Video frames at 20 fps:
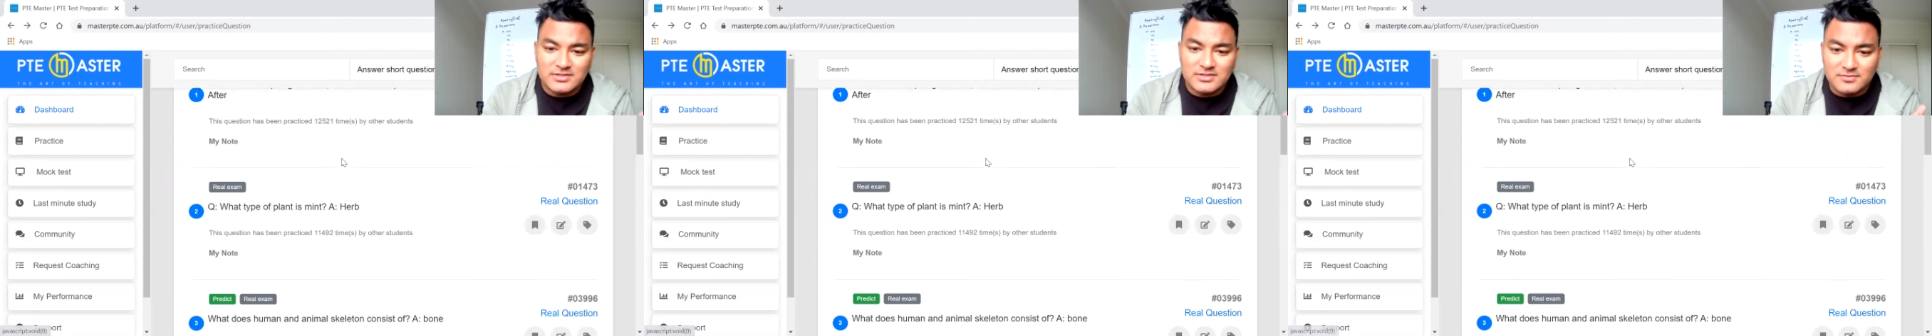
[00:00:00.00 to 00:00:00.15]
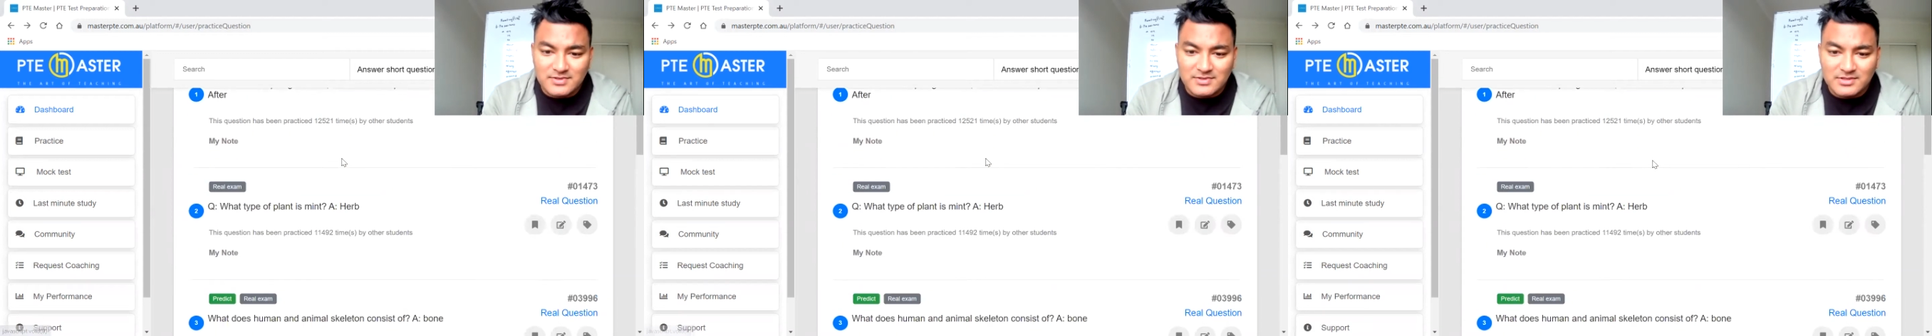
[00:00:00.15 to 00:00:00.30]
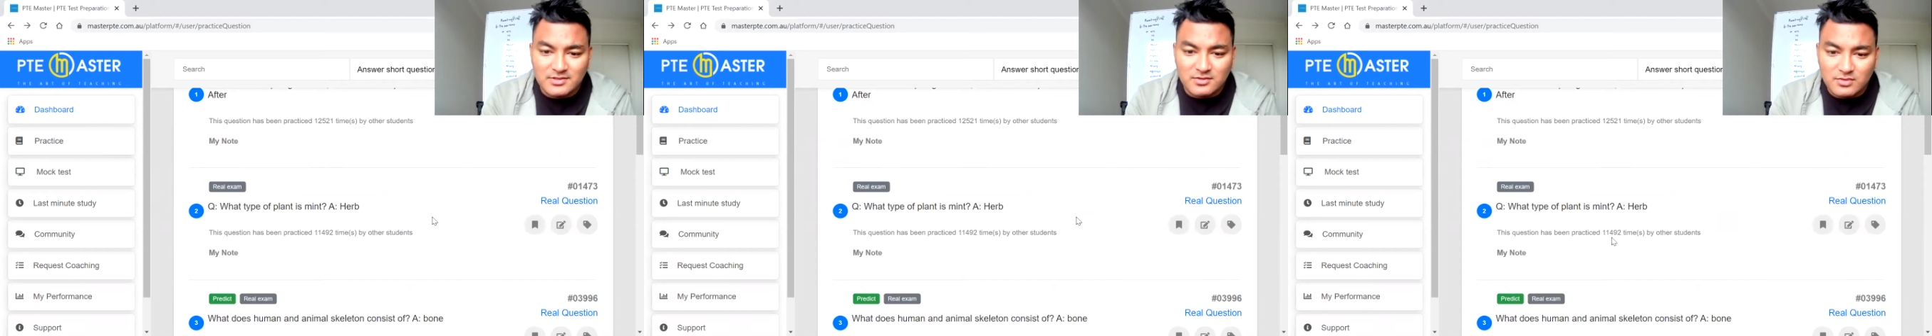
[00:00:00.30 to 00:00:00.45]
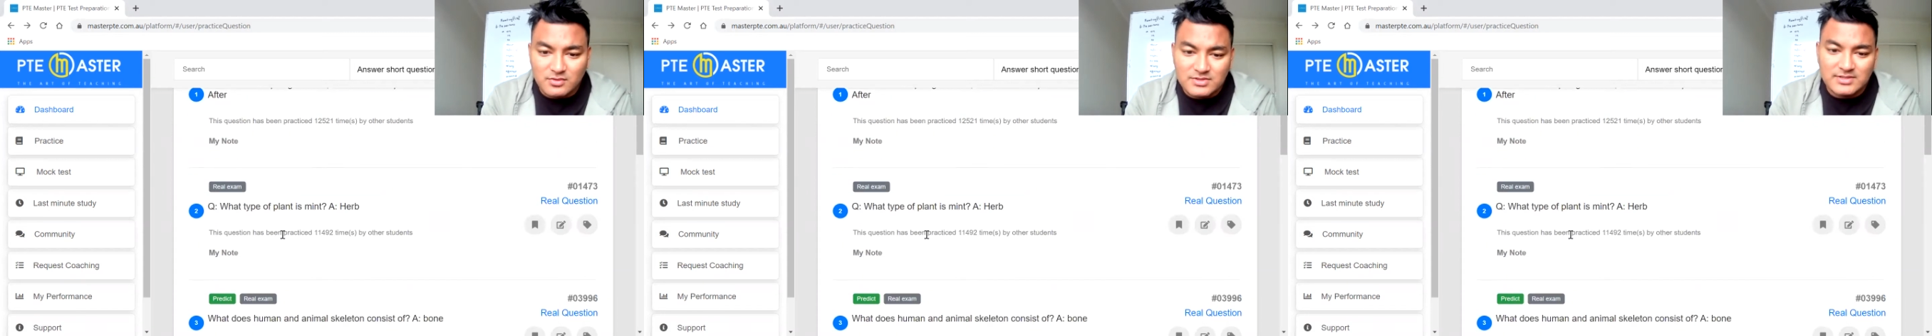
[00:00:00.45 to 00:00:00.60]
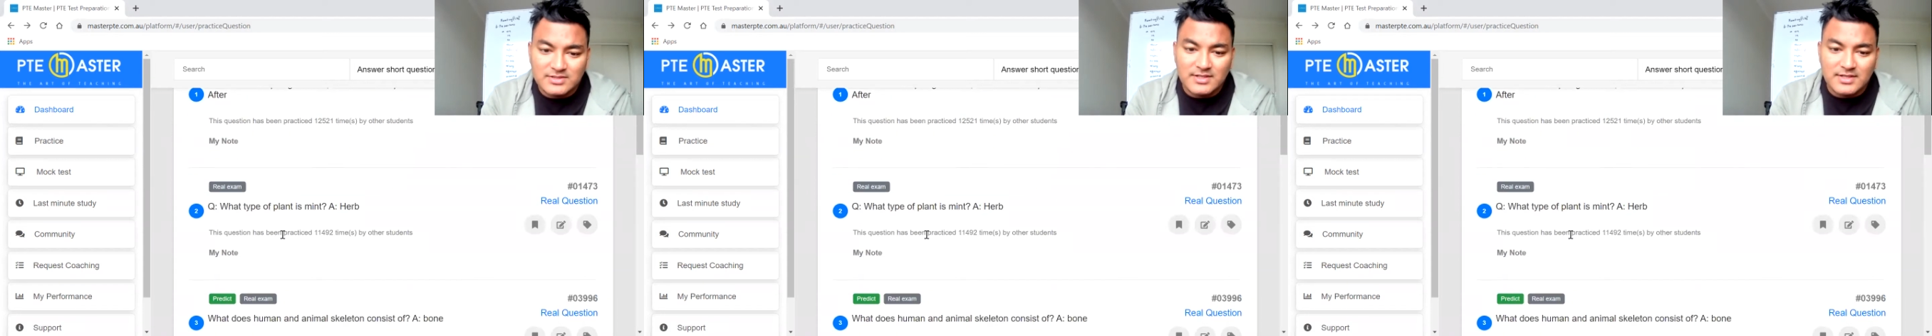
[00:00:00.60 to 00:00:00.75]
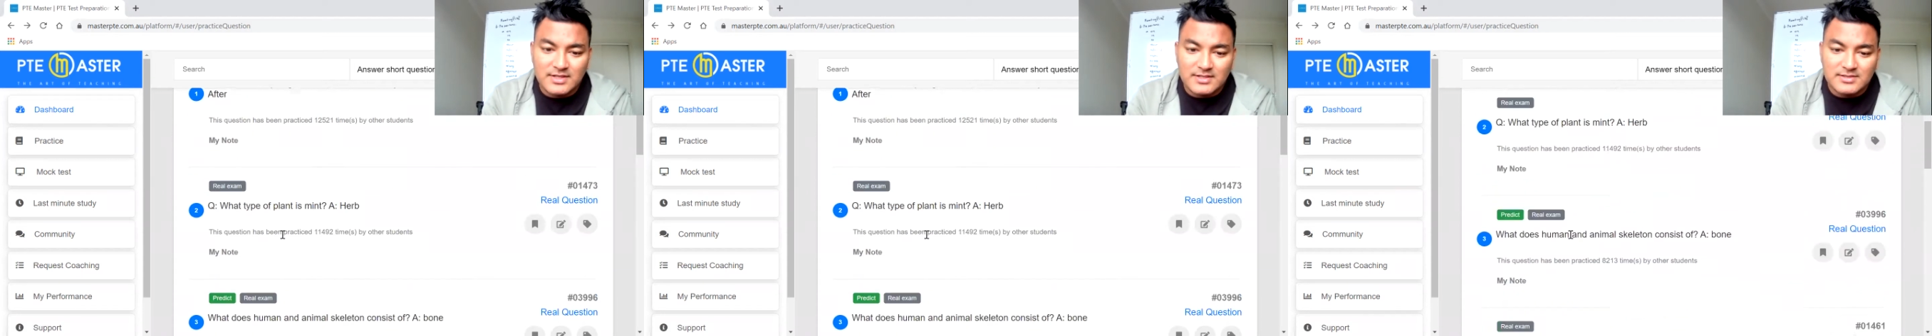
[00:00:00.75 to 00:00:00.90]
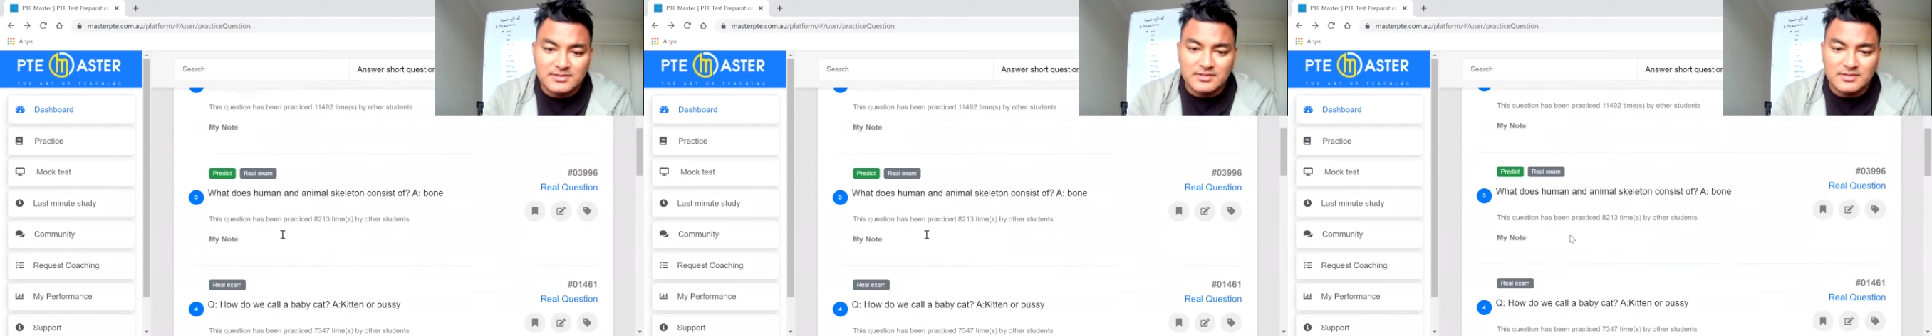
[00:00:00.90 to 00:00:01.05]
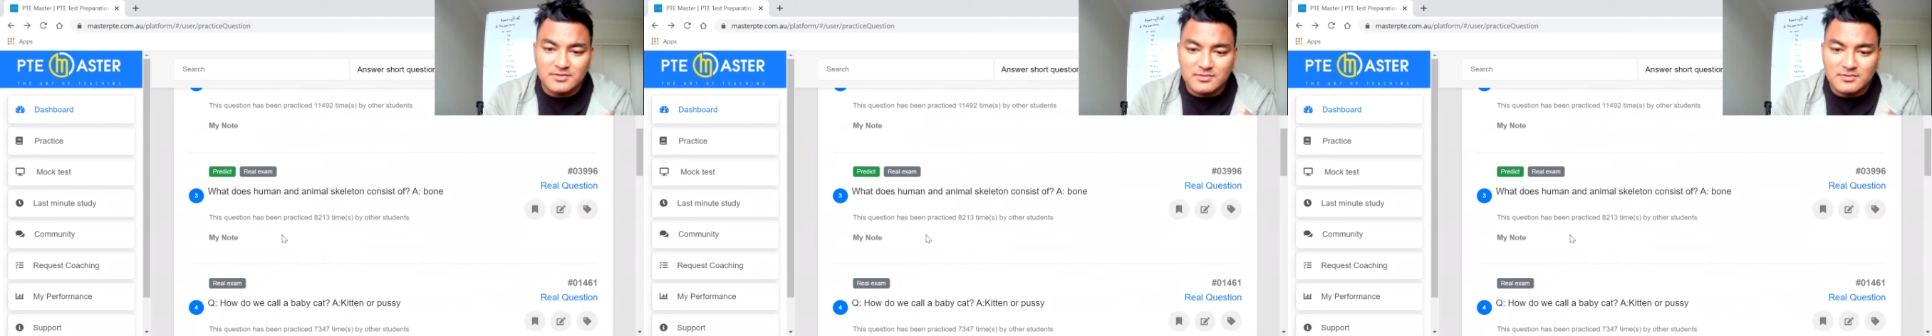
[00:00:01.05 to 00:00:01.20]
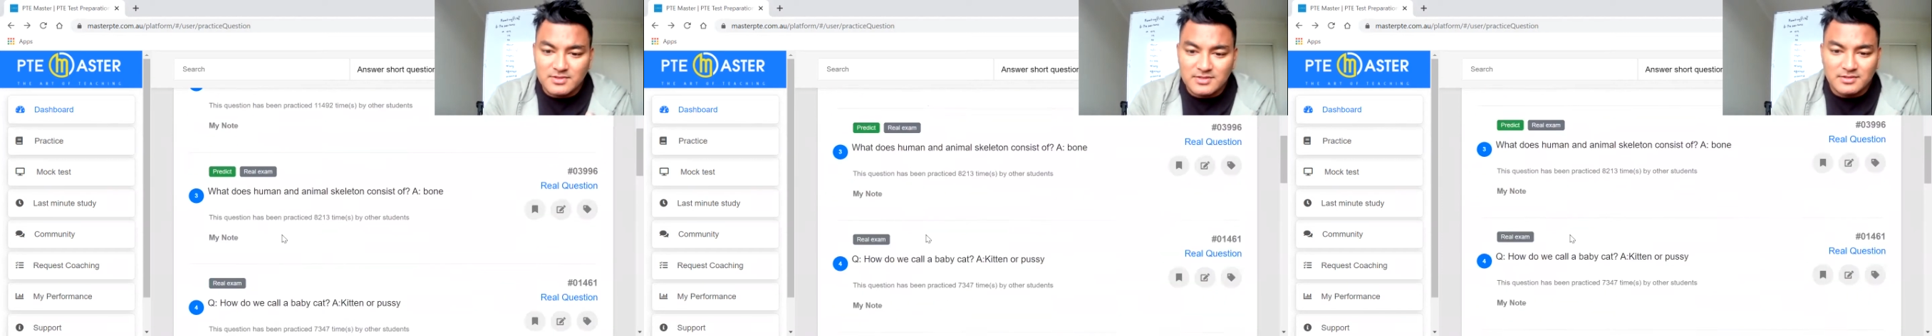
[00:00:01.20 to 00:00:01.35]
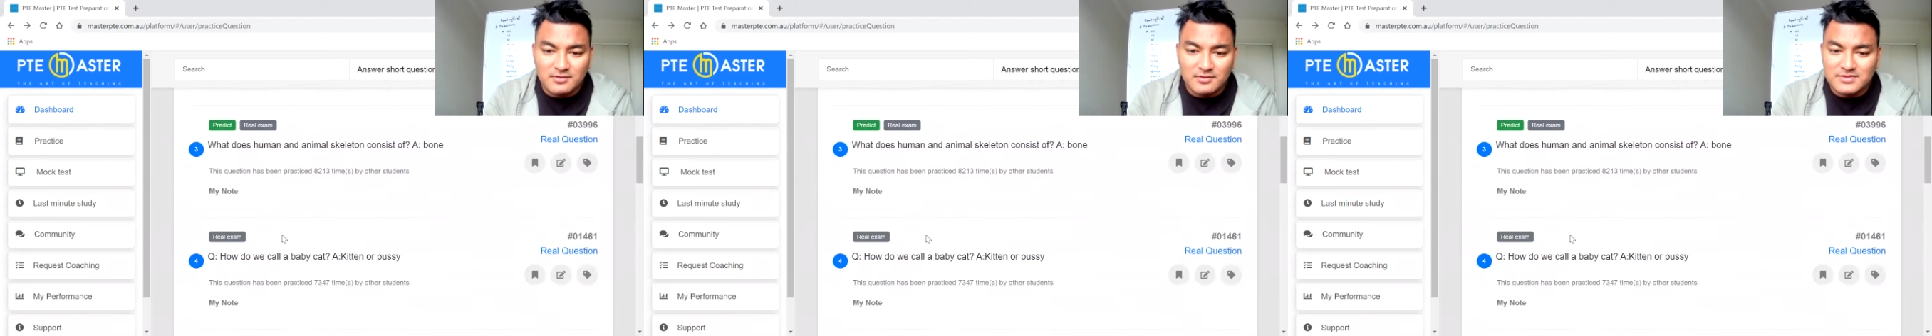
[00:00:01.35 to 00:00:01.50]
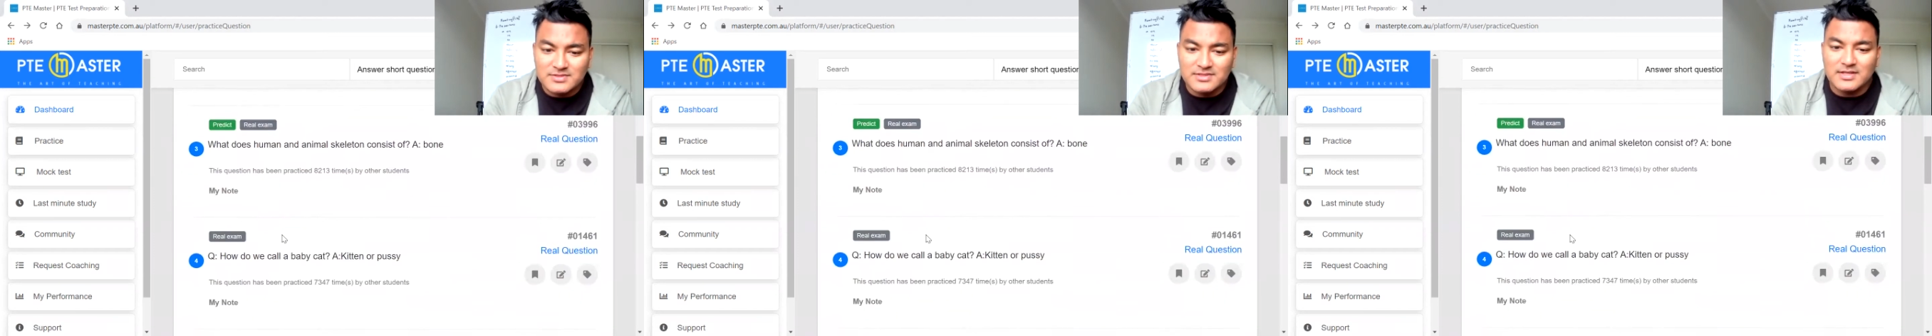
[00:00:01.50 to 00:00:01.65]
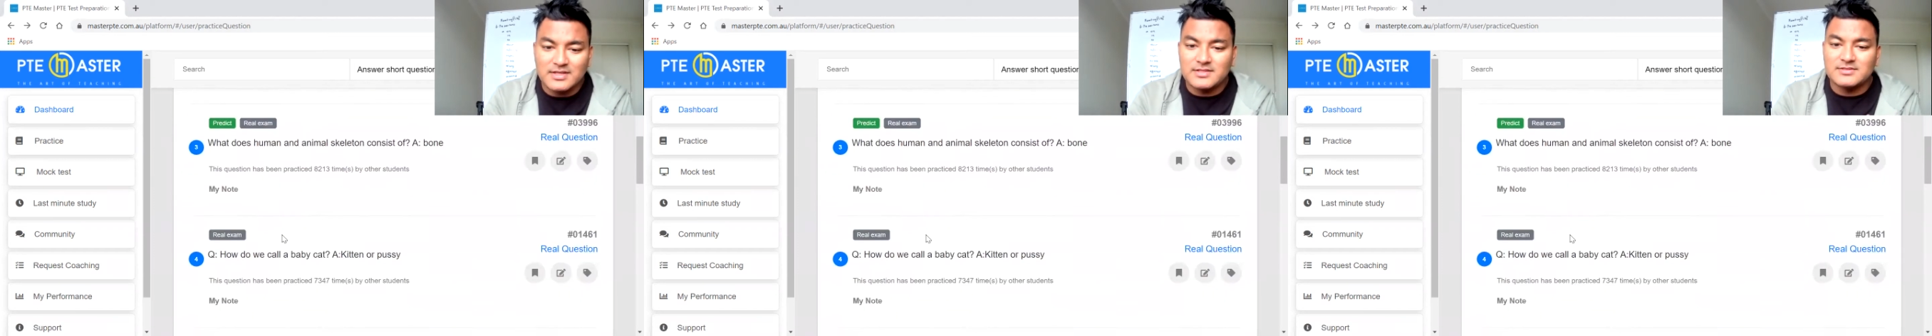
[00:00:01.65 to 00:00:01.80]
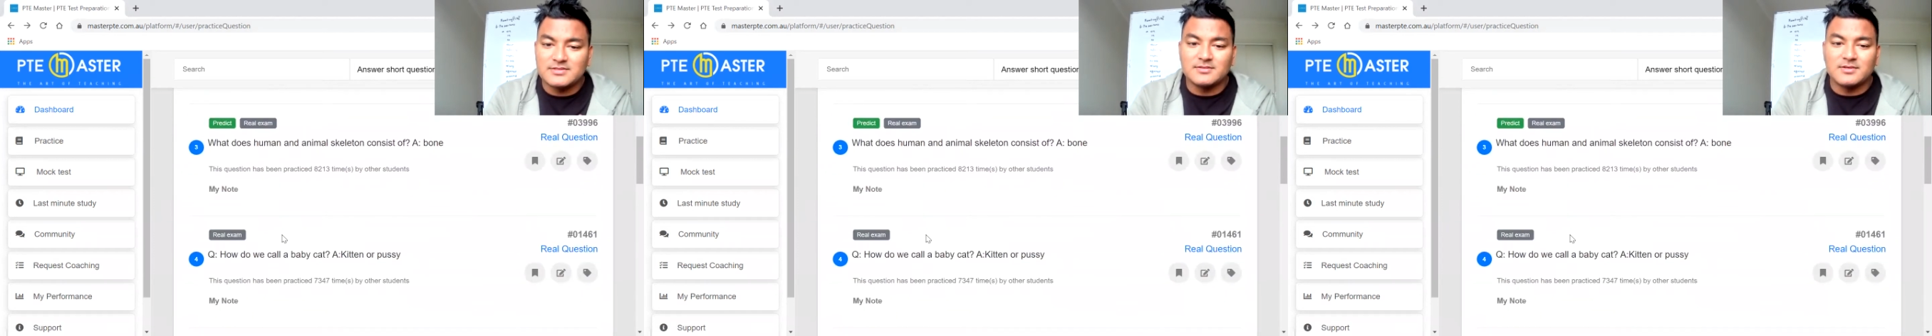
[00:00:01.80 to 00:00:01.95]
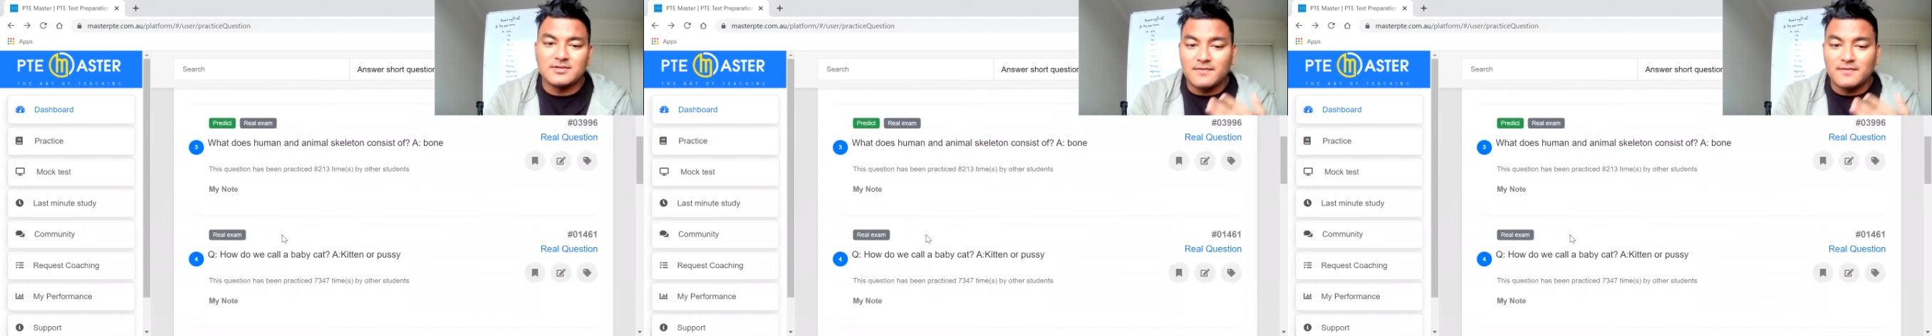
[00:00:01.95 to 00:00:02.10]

read the question and answer,